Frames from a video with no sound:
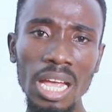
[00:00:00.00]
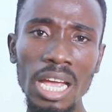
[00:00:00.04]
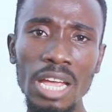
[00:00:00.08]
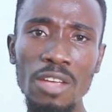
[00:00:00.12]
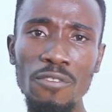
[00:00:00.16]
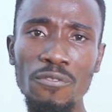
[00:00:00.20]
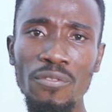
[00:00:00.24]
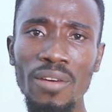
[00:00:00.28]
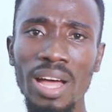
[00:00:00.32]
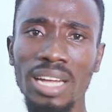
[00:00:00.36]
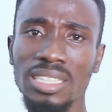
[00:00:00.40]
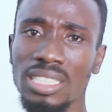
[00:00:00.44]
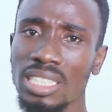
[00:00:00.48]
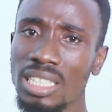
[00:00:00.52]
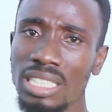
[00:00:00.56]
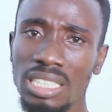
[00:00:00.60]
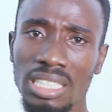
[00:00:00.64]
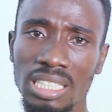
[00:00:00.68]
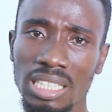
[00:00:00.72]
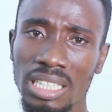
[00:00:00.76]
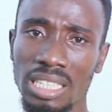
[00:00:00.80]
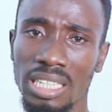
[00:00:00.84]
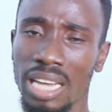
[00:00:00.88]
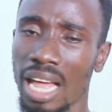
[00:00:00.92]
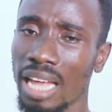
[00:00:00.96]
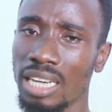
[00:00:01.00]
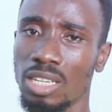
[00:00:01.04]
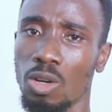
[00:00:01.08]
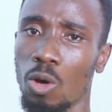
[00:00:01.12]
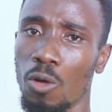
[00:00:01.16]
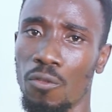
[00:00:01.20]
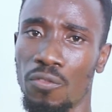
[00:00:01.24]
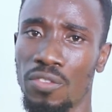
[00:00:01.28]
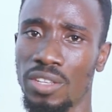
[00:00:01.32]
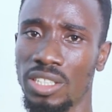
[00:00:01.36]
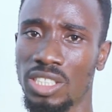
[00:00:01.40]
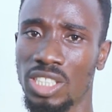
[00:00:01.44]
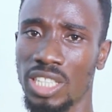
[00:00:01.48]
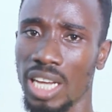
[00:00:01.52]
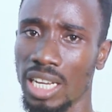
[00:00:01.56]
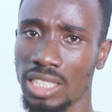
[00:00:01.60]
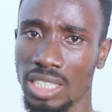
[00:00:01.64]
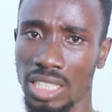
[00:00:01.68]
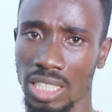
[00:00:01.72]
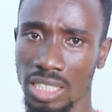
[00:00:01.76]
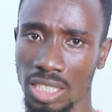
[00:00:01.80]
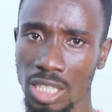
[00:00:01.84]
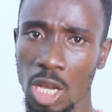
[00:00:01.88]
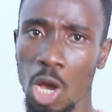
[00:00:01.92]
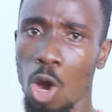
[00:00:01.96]
In fact, none of the
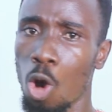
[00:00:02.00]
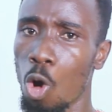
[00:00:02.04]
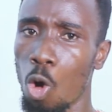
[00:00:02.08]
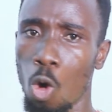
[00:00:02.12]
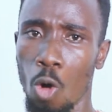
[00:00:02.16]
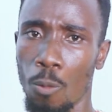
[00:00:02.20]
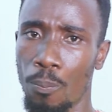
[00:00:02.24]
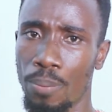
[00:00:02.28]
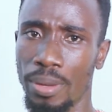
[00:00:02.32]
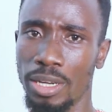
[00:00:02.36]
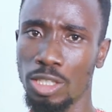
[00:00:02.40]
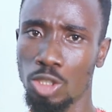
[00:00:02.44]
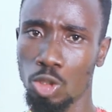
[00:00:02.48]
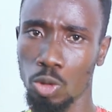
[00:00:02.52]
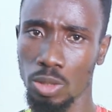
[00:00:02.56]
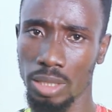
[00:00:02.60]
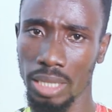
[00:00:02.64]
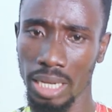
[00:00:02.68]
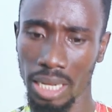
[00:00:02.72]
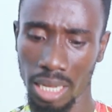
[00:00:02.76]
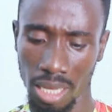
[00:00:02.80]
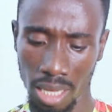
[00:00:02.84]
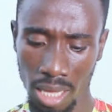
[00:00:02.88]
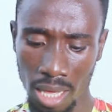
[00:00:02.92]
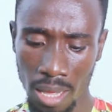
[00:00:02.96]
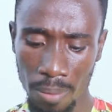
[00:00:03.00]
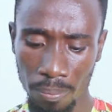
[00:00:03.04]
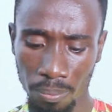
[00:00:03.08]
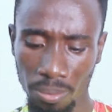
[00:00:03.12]
churches open today.